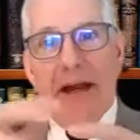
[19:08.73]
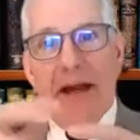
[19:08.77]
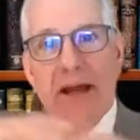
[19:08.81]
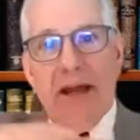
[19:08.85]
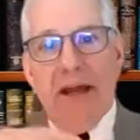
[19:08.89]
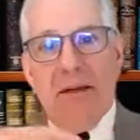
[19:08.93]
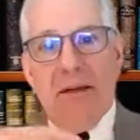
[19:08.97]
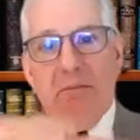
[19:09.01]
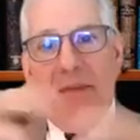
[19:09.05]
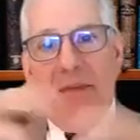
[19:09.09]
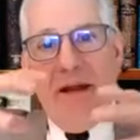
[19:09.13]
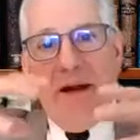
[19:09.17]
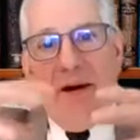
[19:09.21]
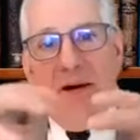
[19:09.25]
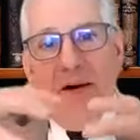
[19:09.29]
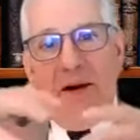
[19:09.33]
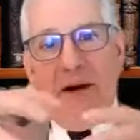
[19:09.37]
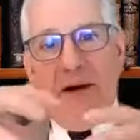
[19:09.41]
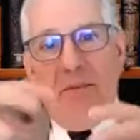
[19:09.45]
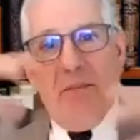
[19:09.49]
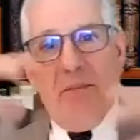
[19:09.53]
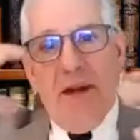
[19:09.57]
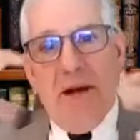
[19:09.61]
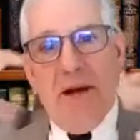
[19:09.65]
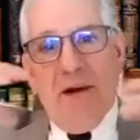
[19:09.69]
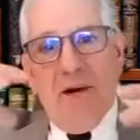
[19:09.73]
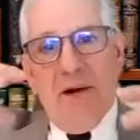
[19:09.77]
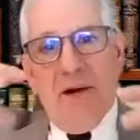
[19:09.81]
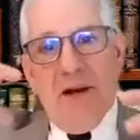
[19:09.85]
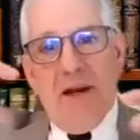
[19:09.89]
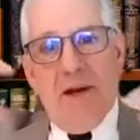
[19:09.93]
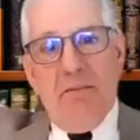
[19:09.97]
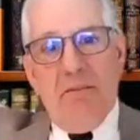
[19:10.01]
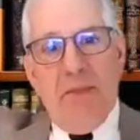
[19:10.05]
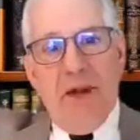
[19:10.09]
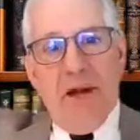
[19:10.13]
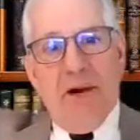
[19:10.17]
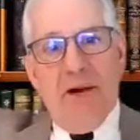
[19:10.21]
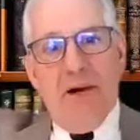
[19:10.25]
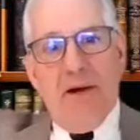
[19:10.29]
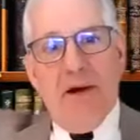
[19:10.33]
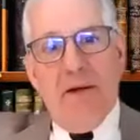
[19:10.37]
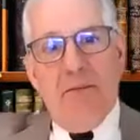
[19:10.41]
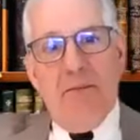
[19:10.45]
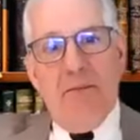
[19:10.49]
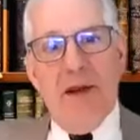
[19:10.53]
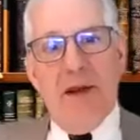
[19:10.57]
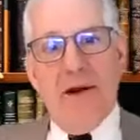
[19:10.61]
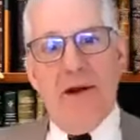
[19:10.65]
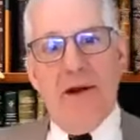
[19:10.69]
making it bigger and bigger and
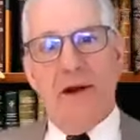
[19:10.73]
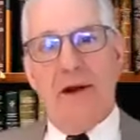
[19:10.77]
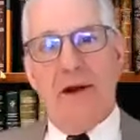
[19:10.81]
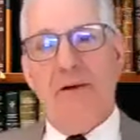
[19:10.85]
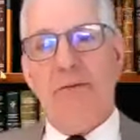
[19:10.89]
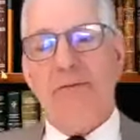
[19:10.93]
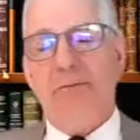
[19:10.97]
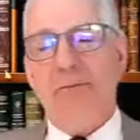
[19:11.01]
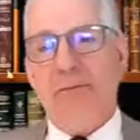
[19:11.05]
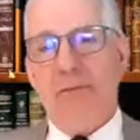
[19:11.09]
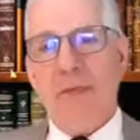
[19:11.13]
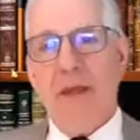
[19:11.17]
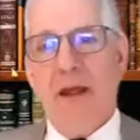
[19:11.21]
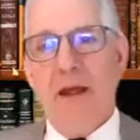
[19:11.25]
bigger and bigger.